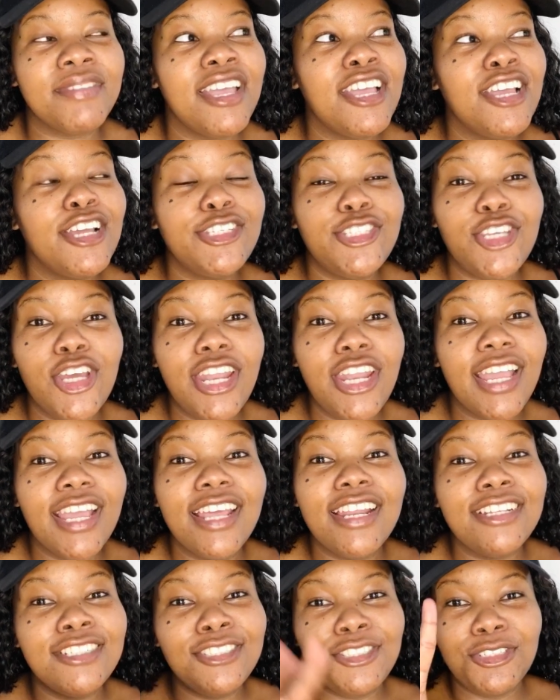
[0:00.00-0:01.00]
turning it
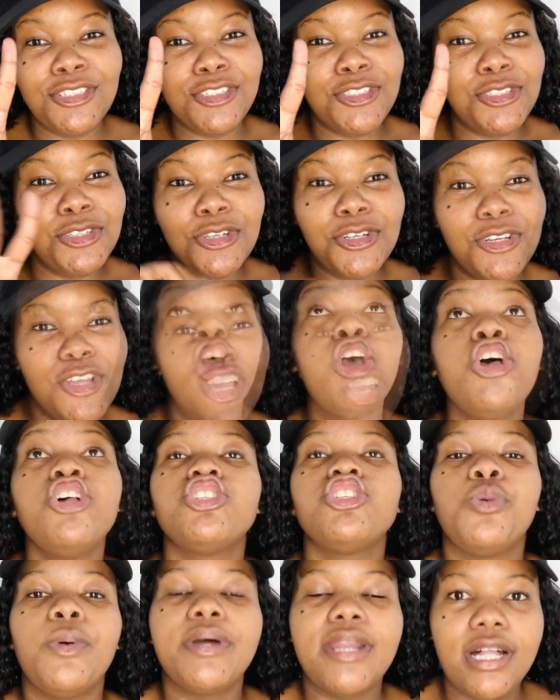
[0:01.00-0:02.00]
into 2 looks. So
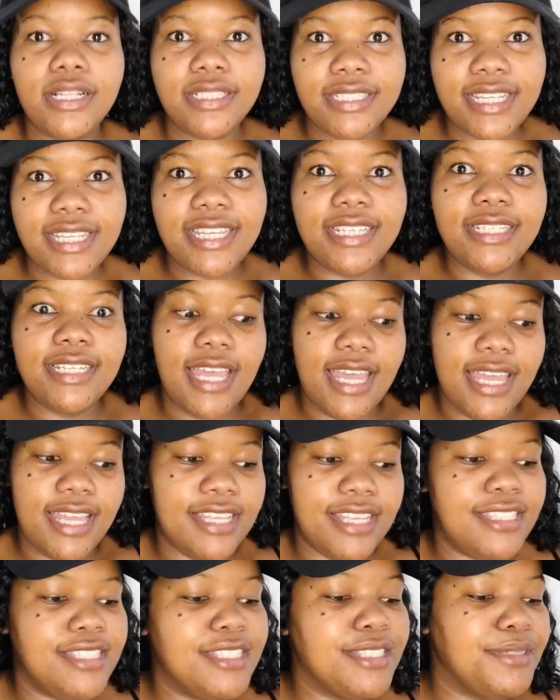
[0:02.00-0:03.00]
what I'll need
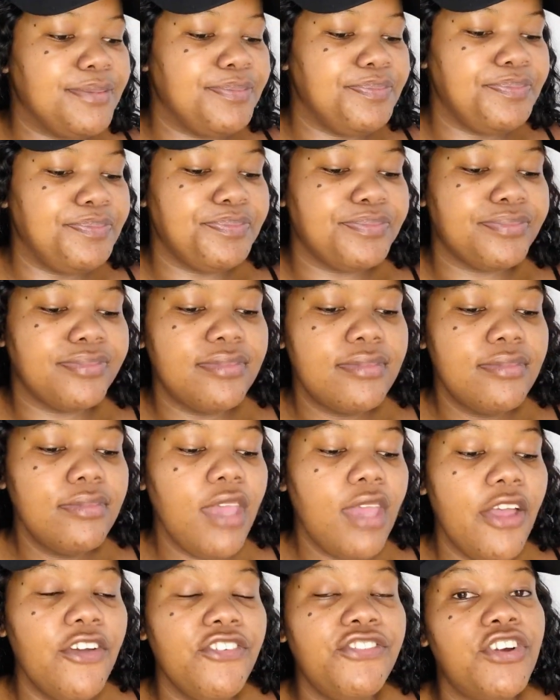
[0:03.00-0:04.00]
is,
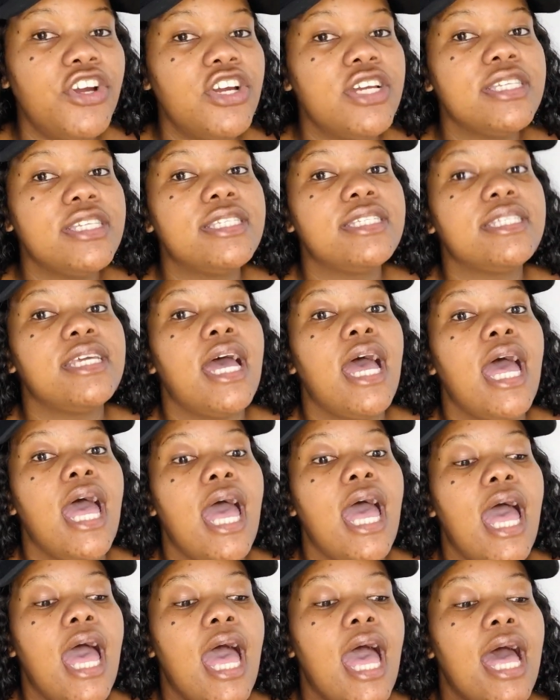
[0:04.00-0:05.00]
first,
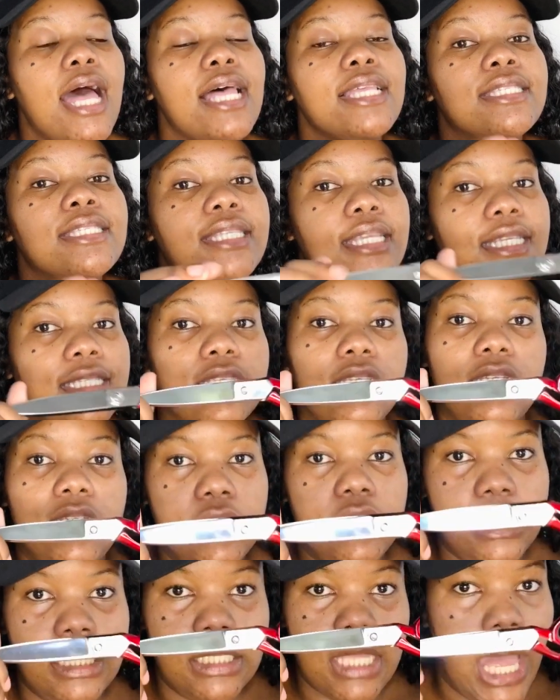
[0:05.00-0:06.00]

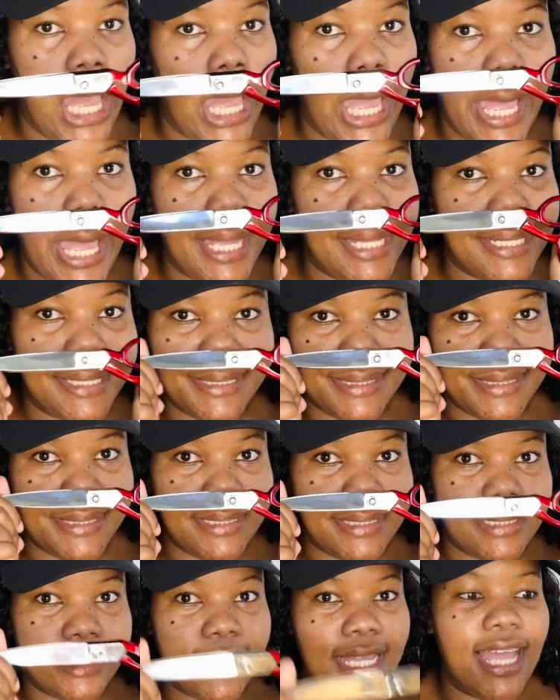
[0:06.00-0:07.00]
scissors.
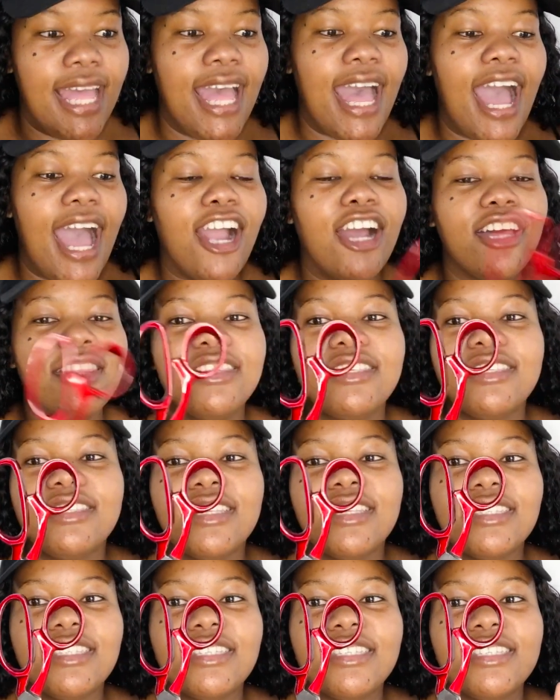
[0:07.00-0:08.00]
I got the
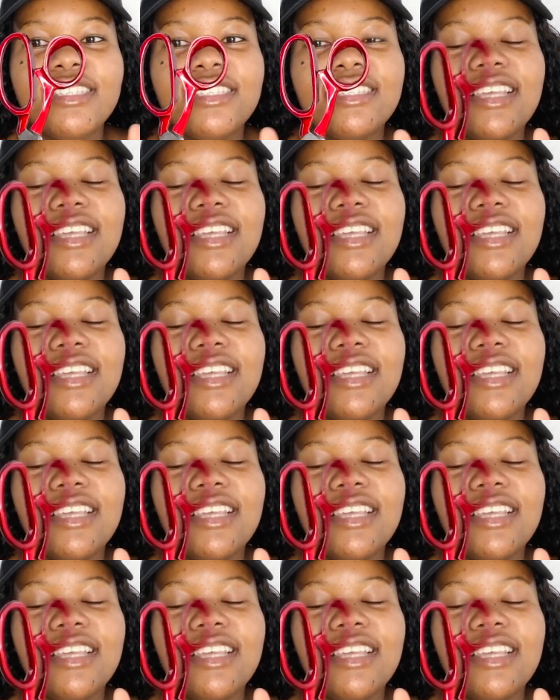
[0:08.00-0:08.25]
scissors,